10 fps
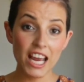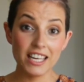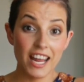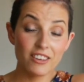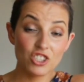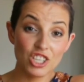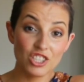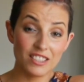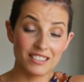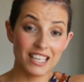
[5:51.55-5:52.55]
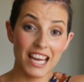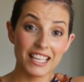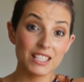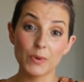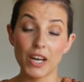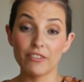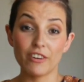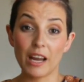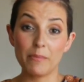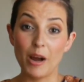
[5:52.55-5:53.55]
and now she just eats
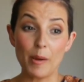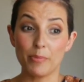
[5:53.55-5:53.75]
whatever I